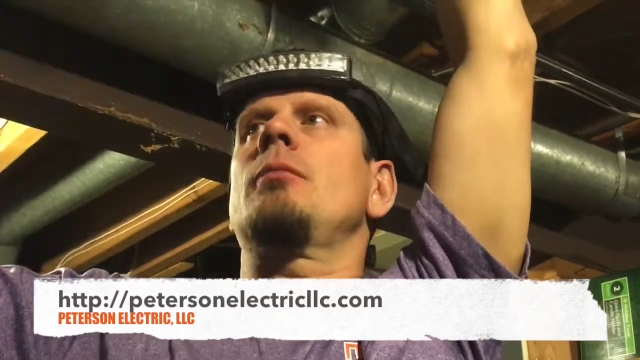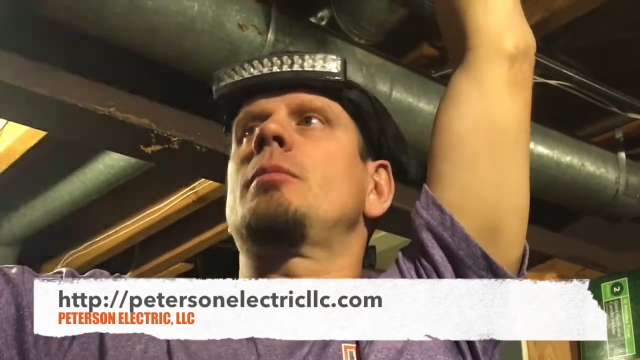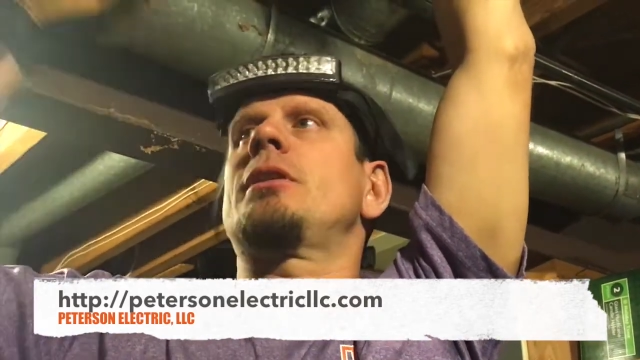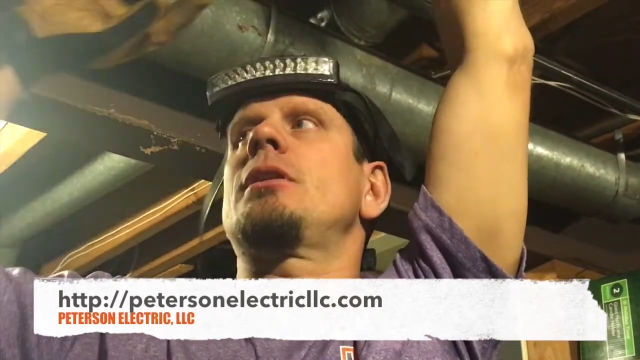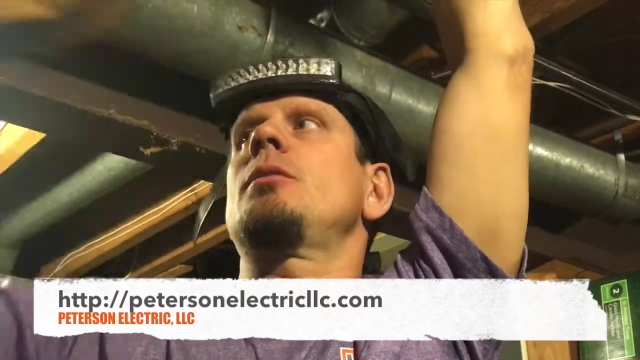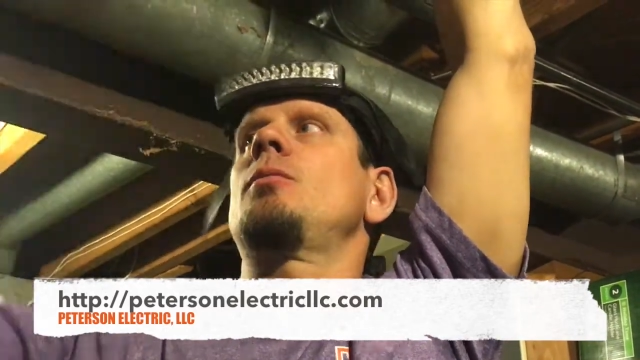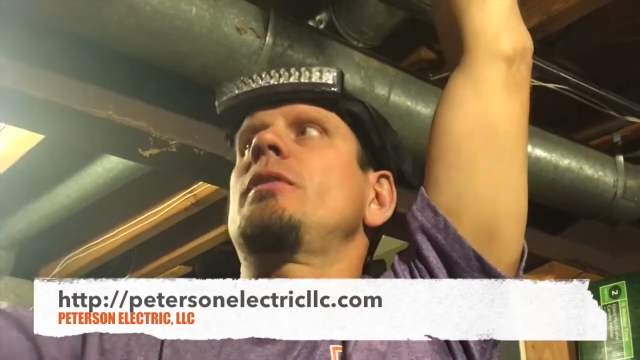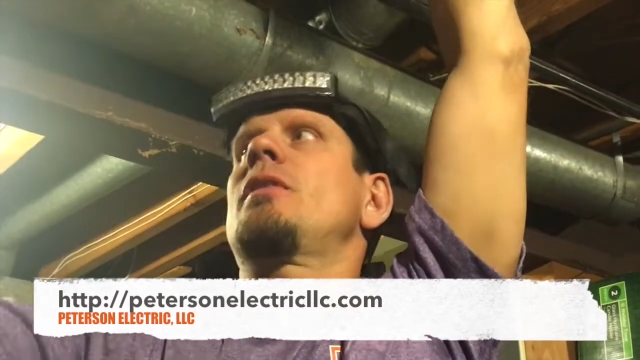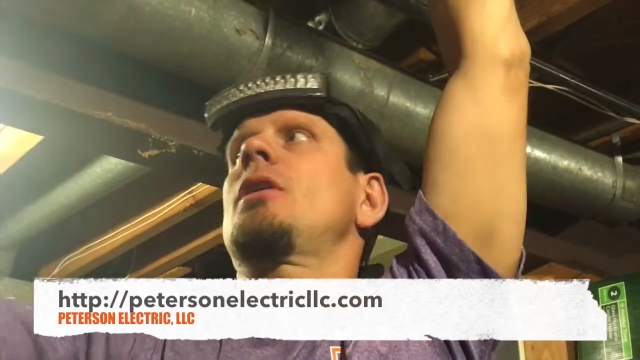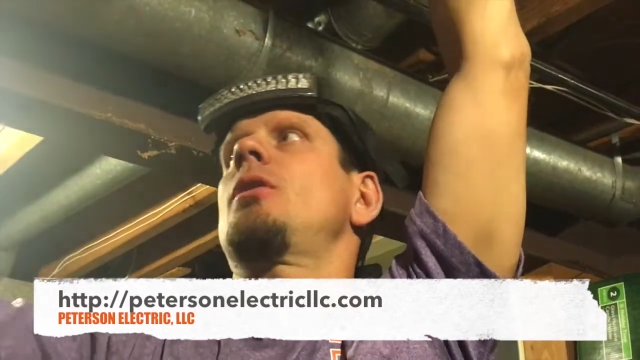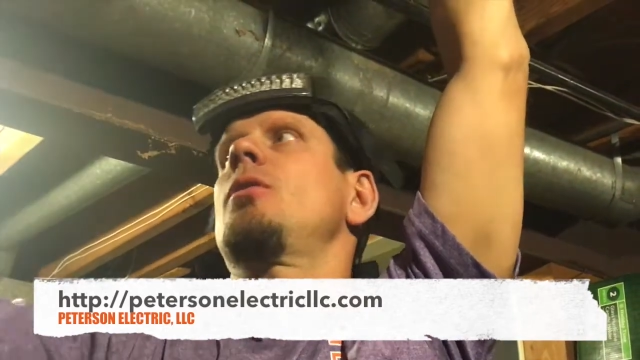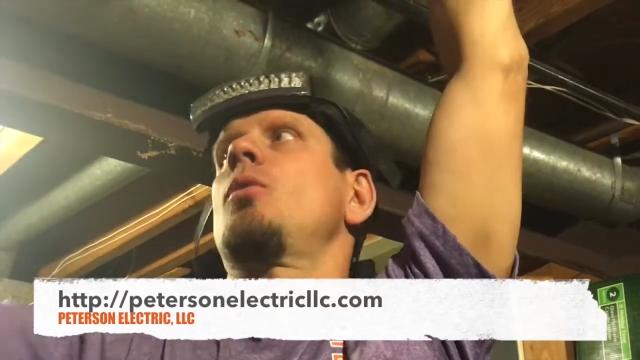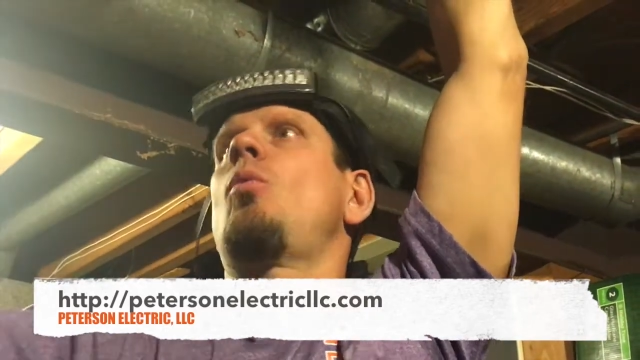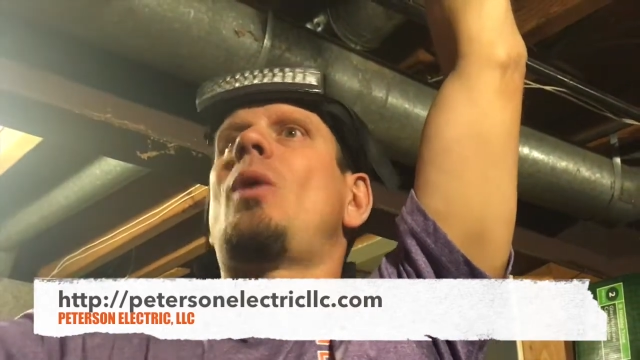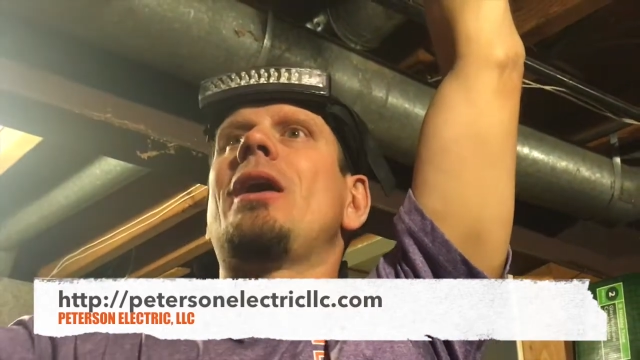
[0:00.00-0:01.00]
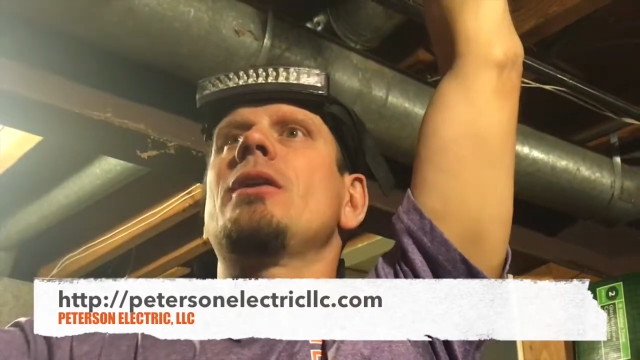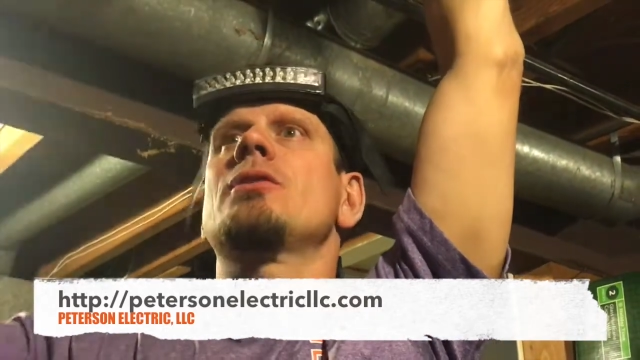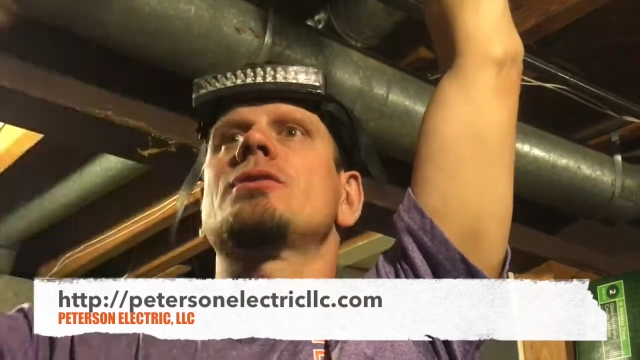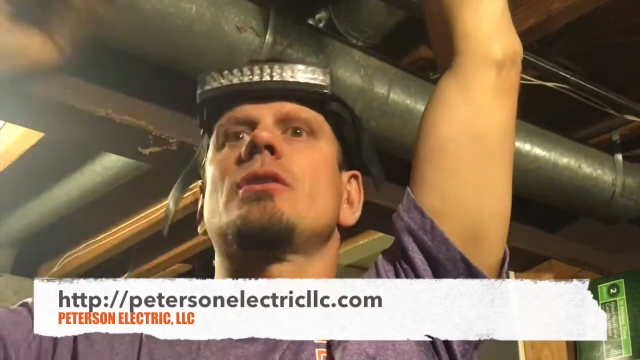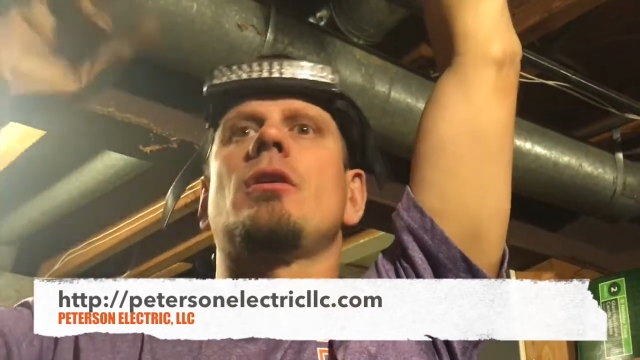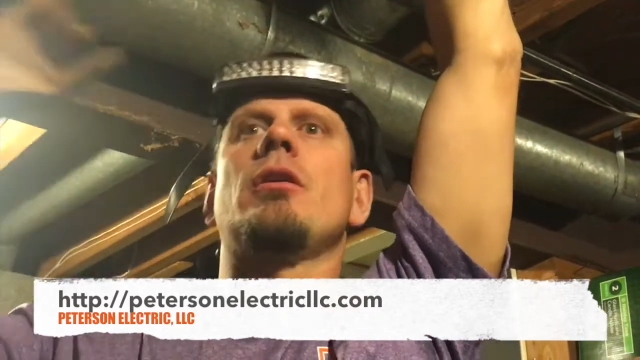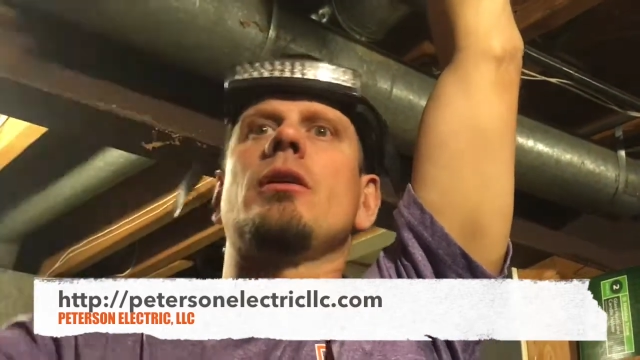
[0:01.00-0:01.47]
But then we've got all the
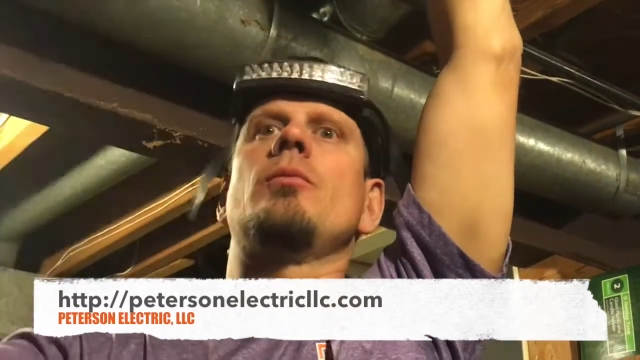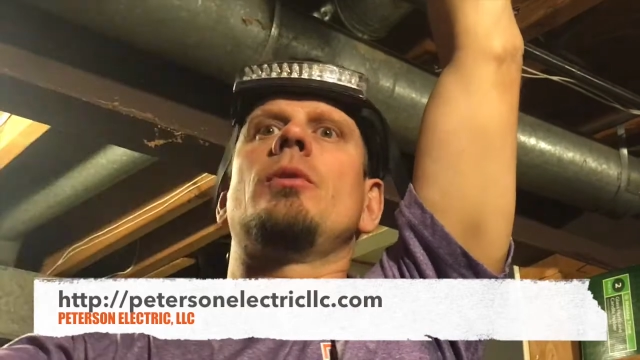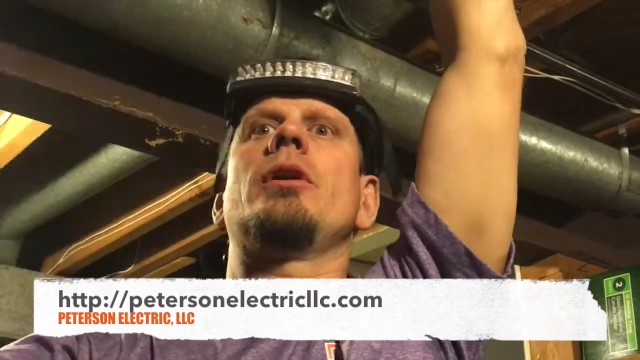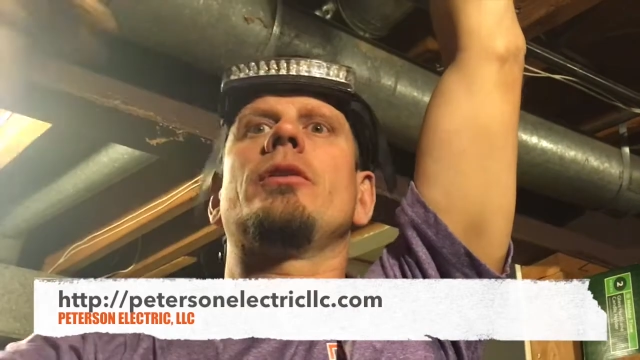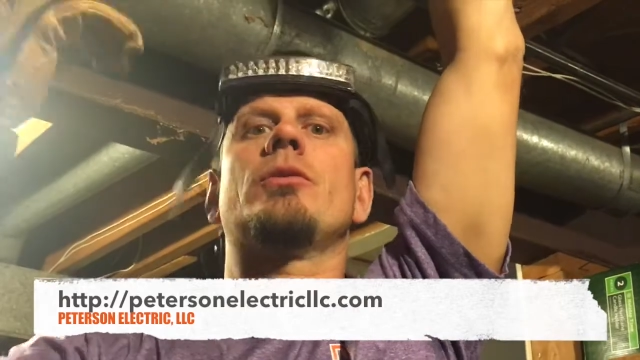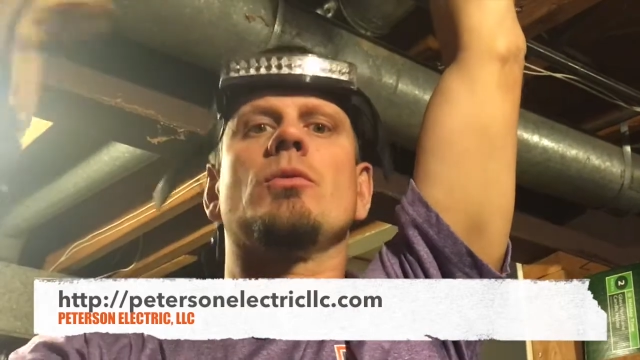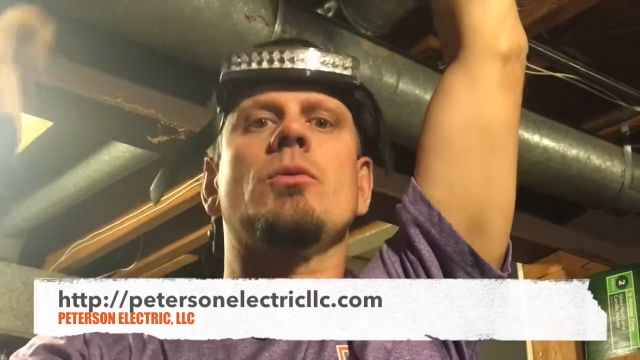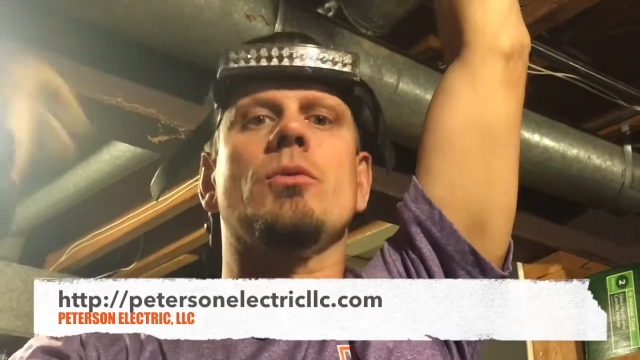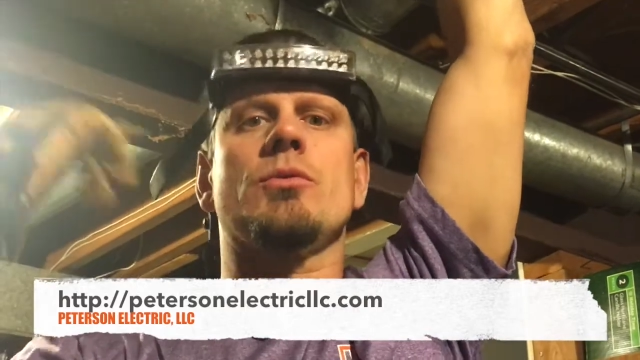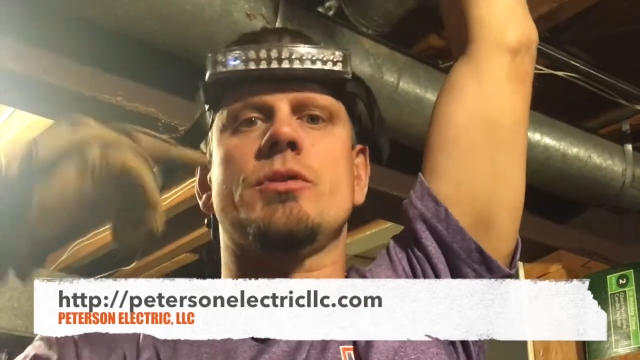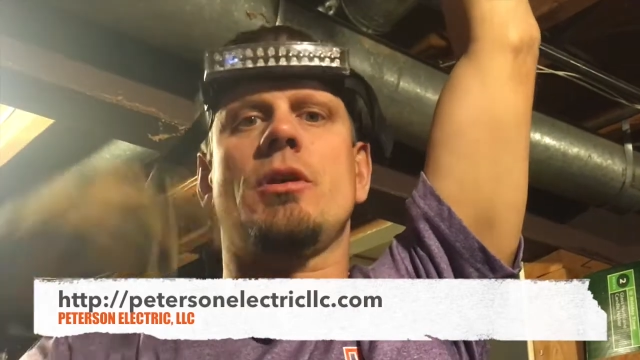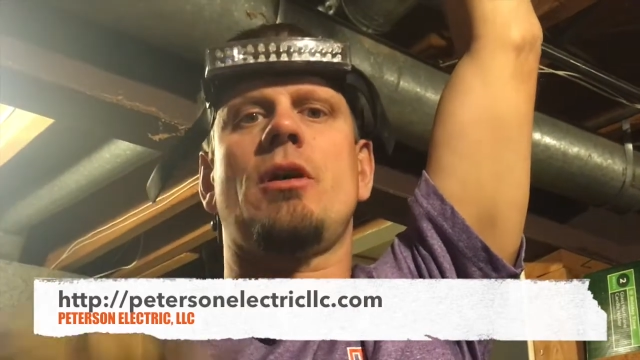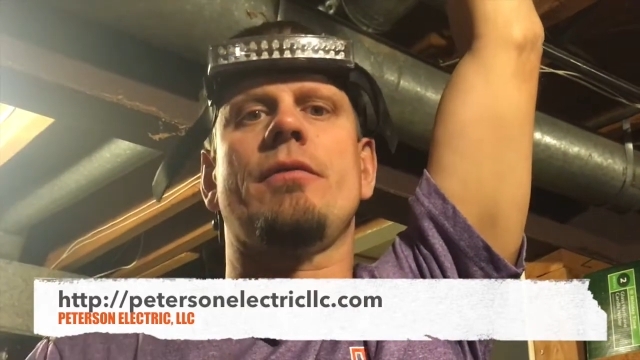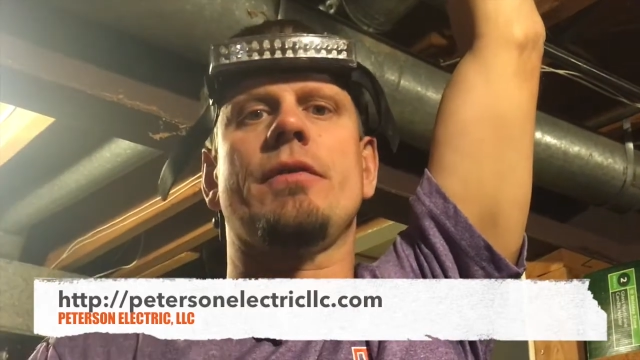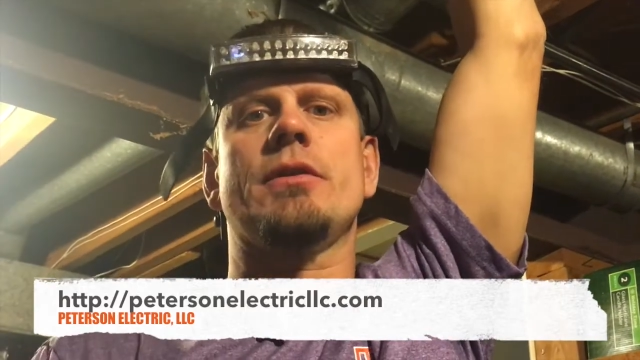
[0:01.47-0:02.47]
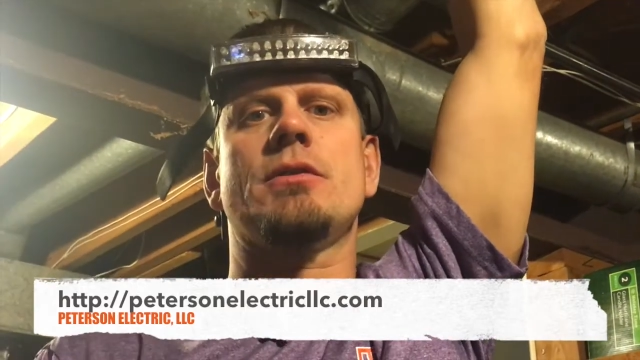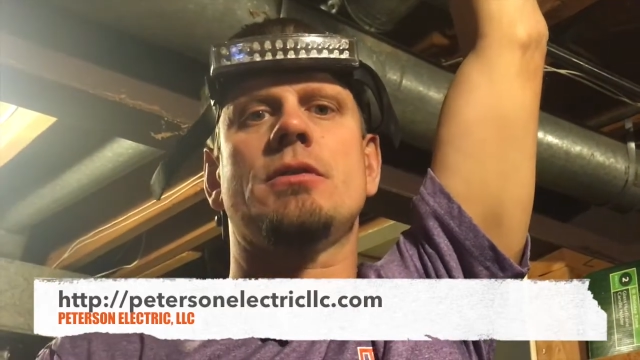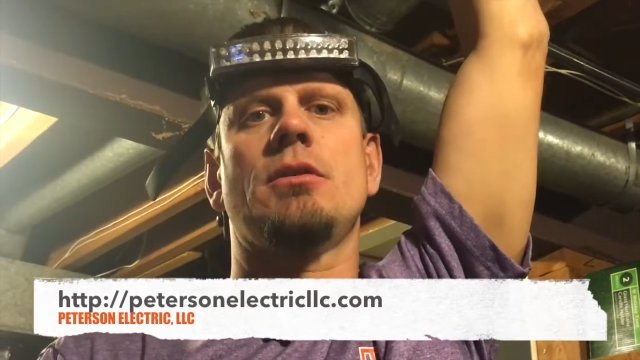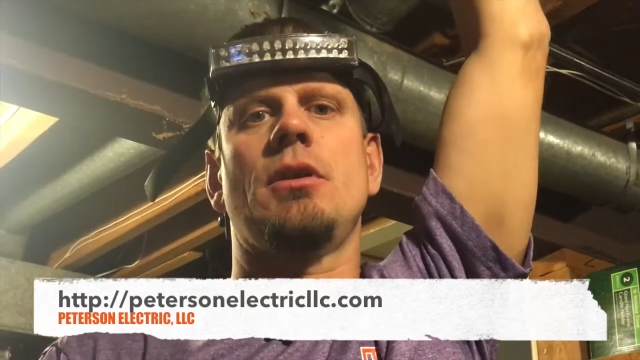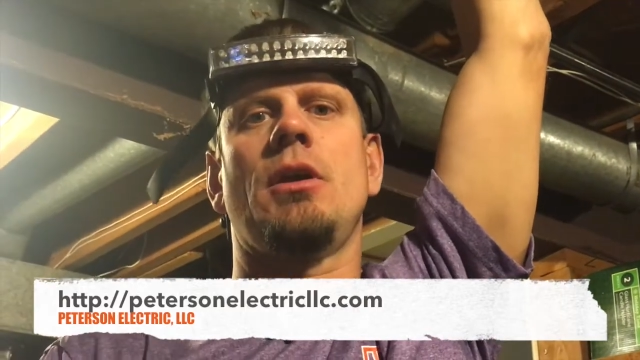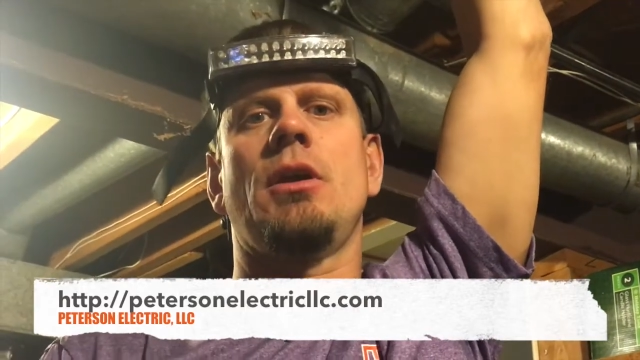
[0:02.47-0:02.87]
wires that are already running through those soffits.